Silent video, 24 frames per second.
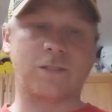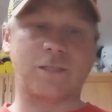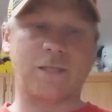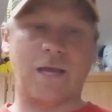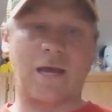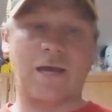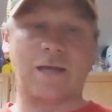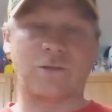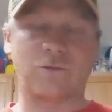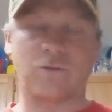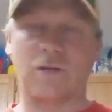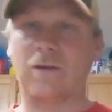it's
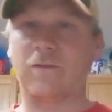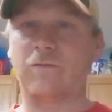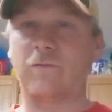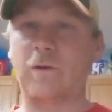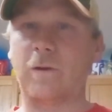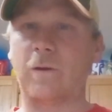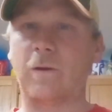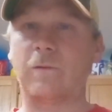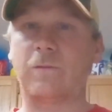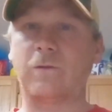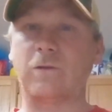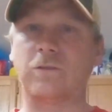at. Try to
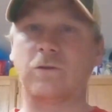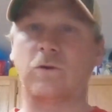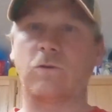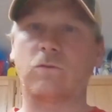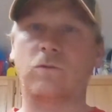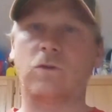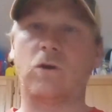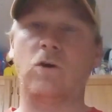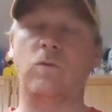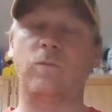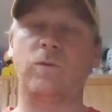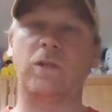figure out these
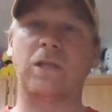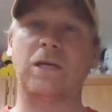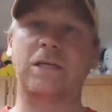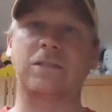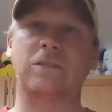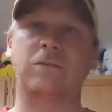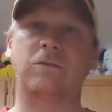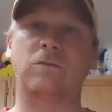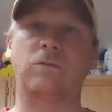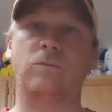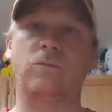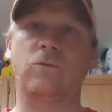Oklahoma
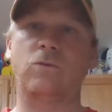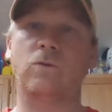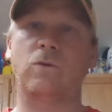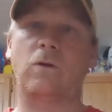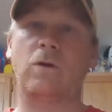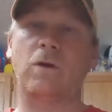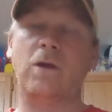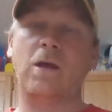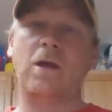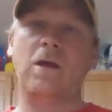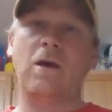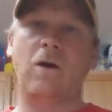lakes a little
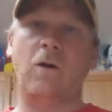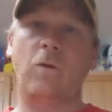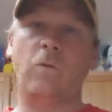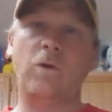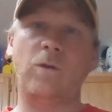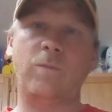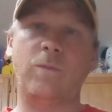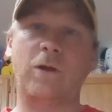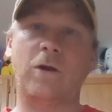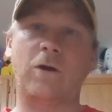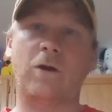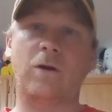more.
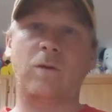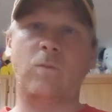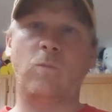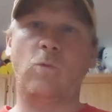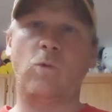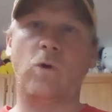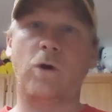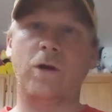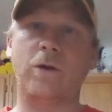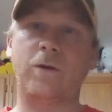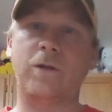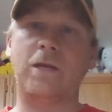Only been on
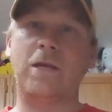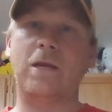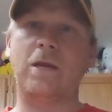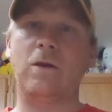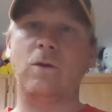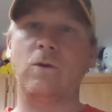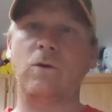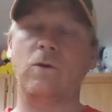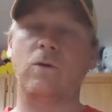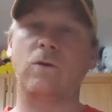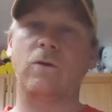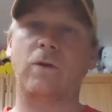them one
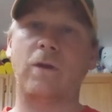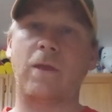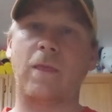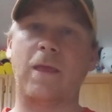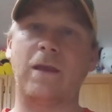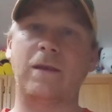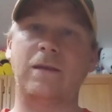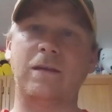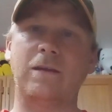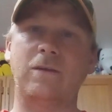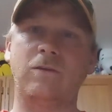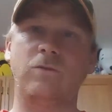year
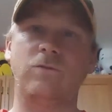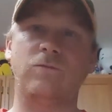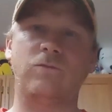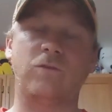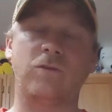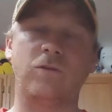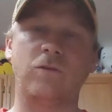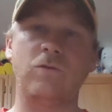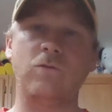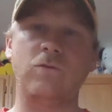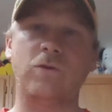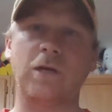and didn't do
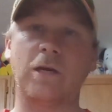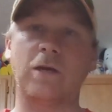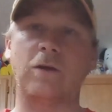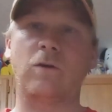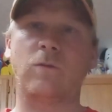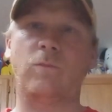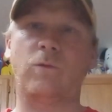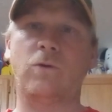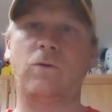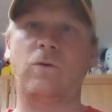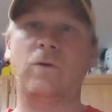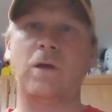too
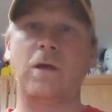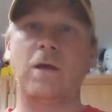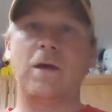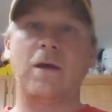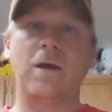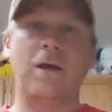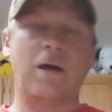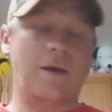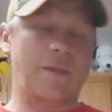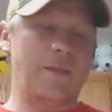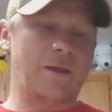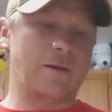terrible.
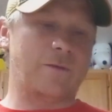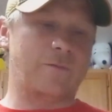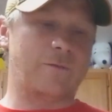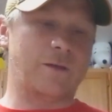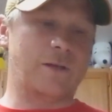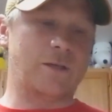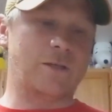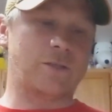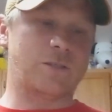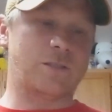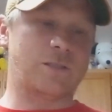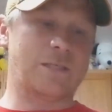I think I
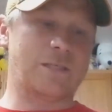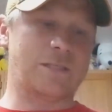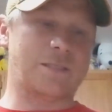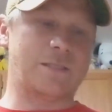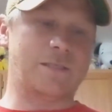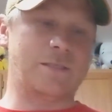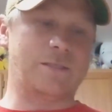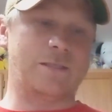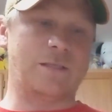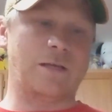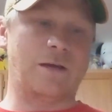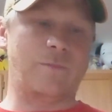finished
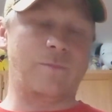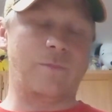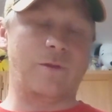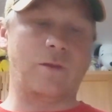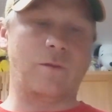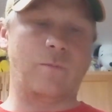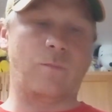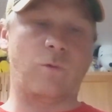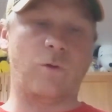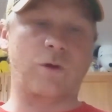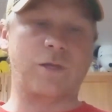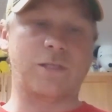60 something
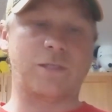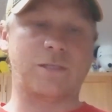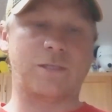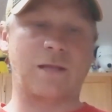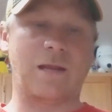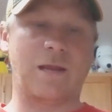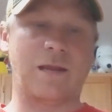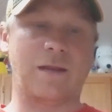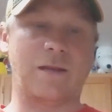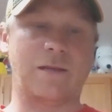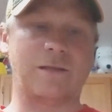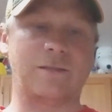in the point
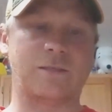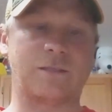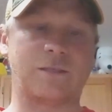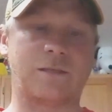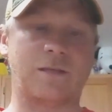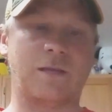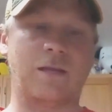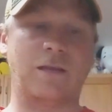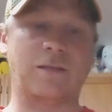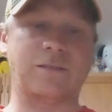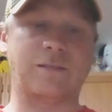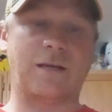standings
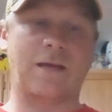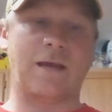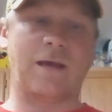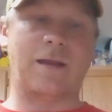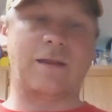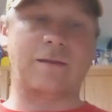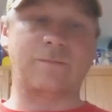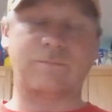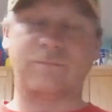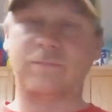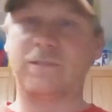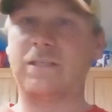because I
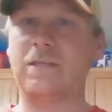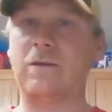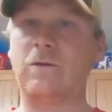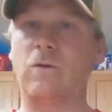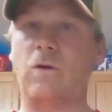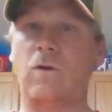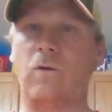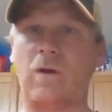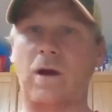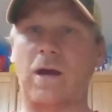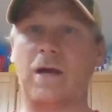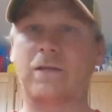had a
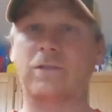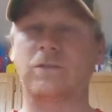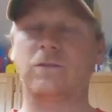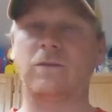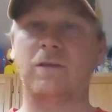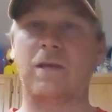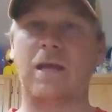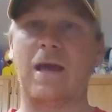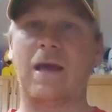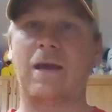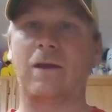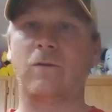zero
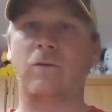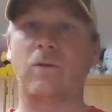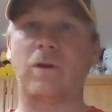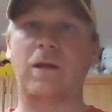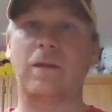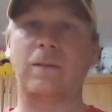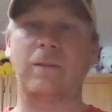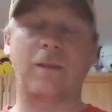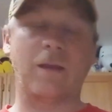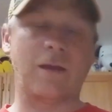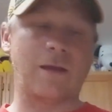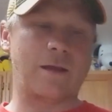actually at
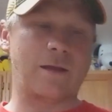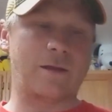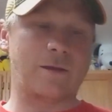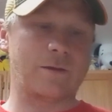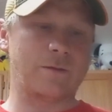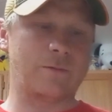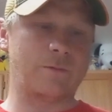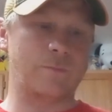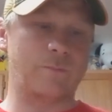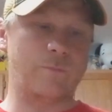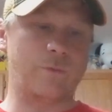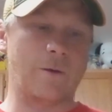Grand Lake,
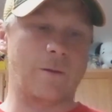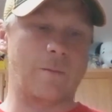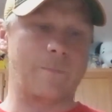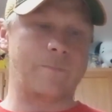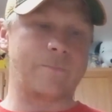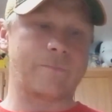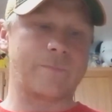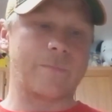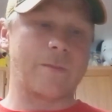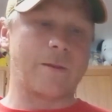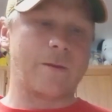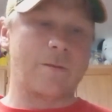but